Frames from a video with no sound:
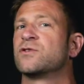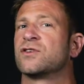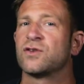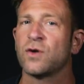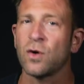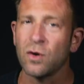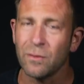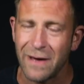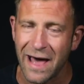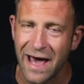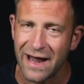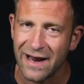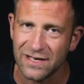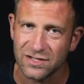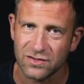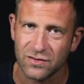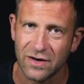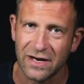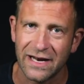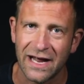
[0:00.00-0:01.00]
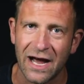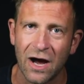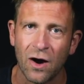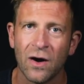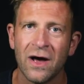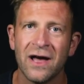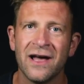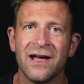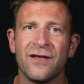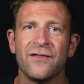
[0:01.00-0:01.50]
who's a total badass right
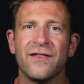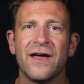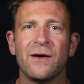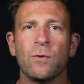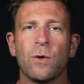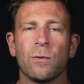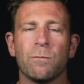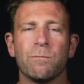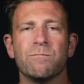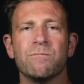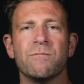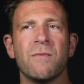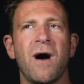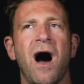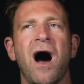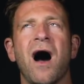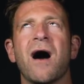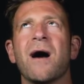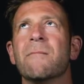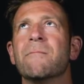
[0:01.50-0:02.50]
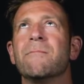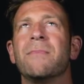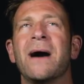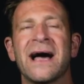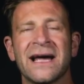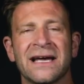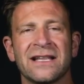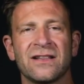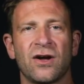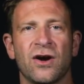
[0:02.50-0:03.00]
now, they will,
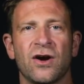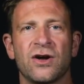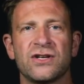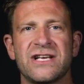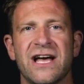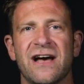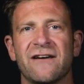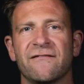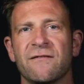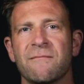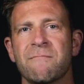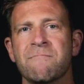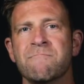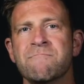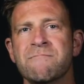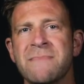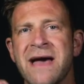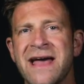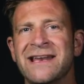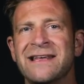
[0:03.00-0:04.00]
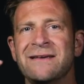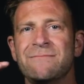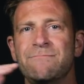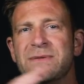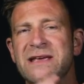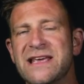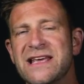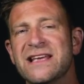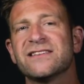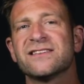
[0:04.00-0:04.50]
by and large, have many
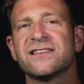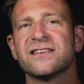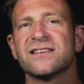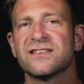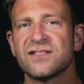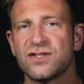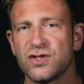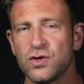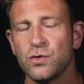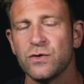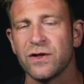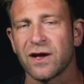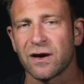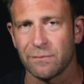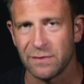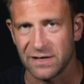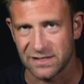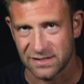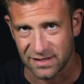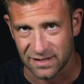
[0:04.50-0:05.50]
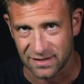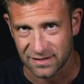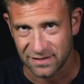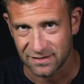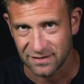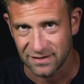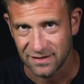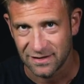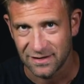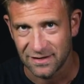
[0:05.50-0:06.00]
pieces to their
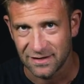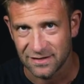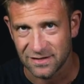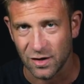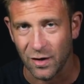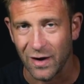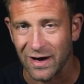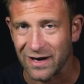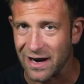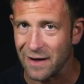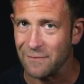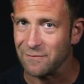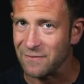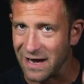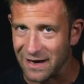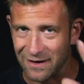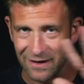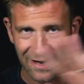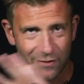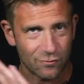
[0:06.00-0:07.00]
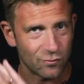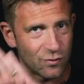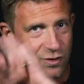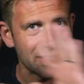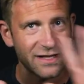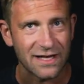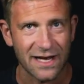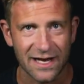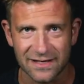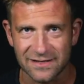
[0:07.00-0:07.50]
business. So I, I'm, I
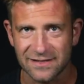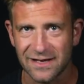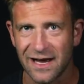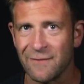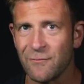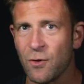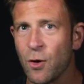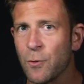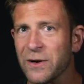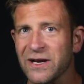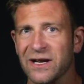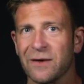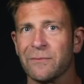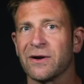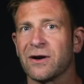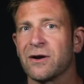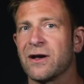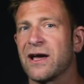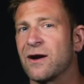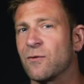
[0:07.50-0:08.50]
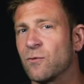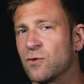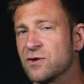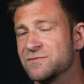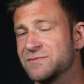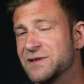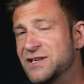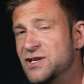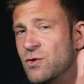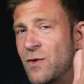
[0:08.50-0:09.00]
realize I'm opening a bigger can of
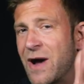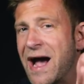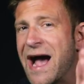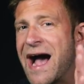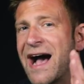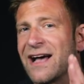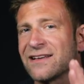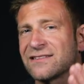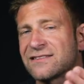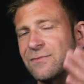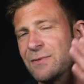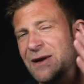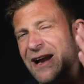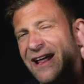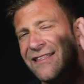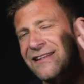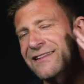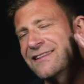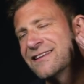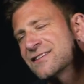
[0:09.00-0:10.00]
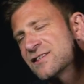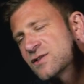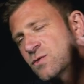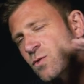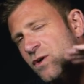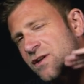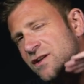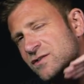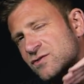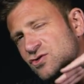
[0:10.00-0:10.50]
worms than you asked, but I think this is
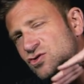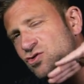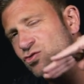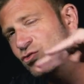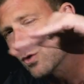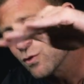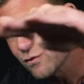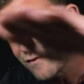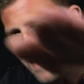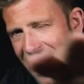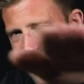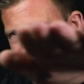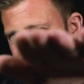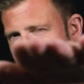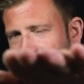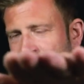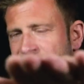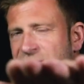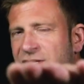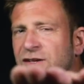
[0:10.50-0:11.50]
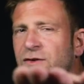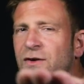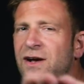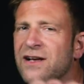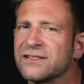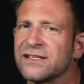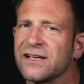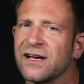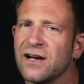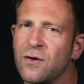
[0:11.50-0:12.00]
where the true value comes into you
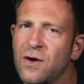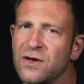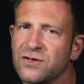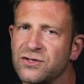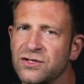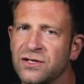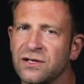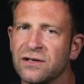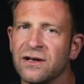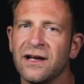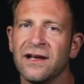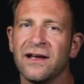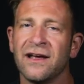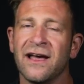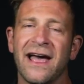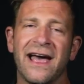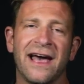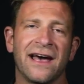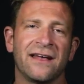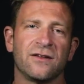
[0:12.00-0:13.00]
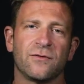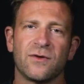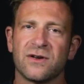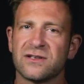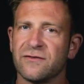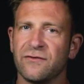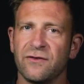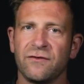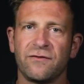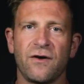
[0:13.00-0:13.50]
asking a question, and the
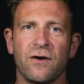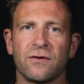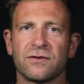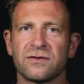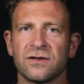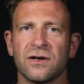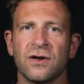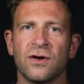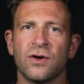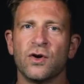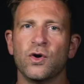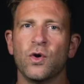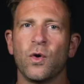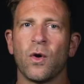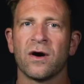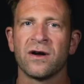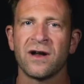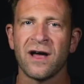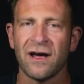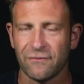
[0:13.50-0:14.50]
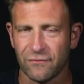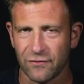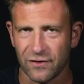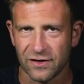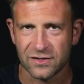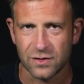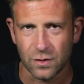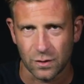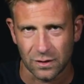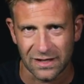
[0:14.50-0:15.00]
rest of you folks who are not
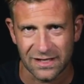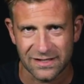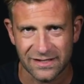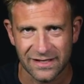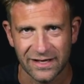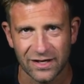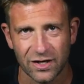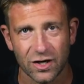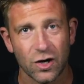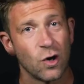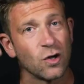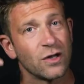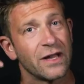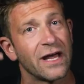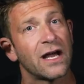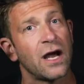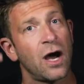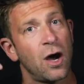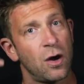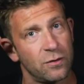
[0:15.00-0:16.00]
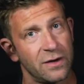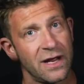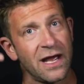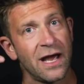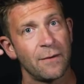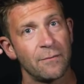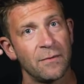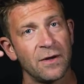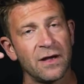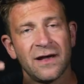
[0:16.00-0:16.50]
Fritz, who are listening, you're going like, oh
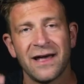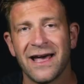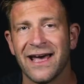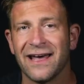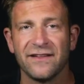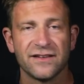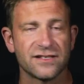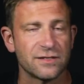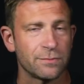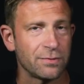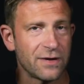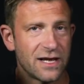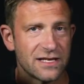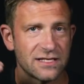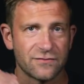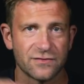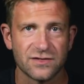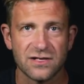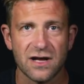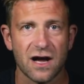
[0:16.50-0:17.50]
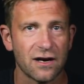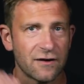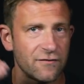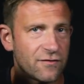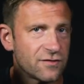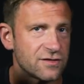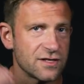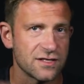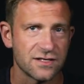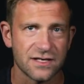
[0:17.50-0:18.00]
damn. And this applies to
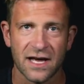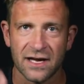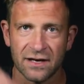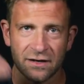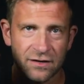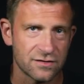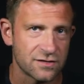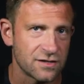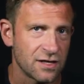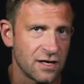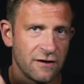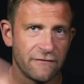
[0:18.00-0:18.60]
photographers, designers,